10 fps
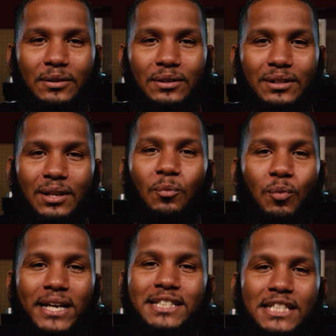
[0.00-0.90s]
the
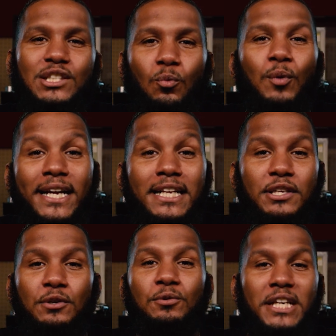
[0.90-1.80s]
it's just the way that
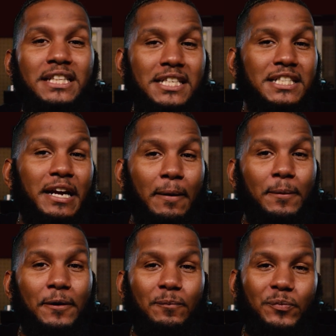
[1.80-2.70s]
you get this
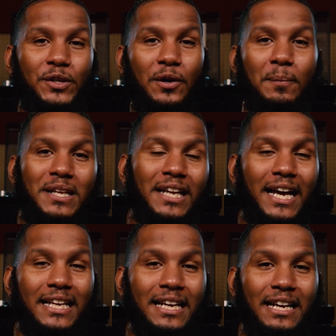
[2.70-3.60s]
camera you know what i mean
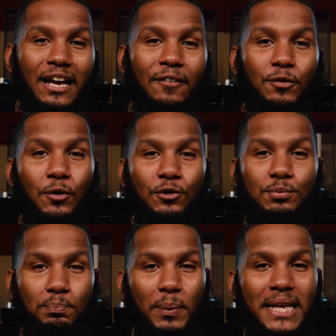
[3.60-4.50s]
like if you
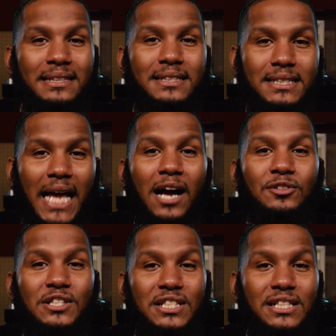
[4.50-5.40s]
spent
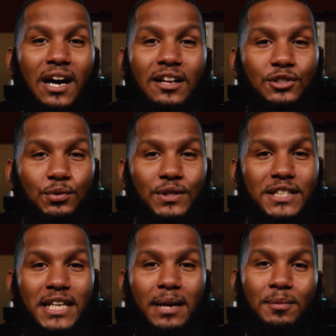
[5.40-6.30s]
thousands of dollars for
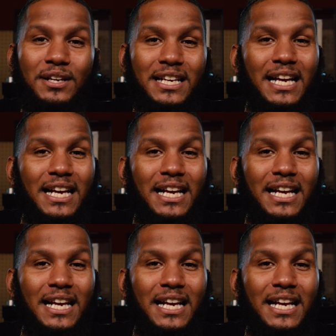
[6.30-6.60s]
this camera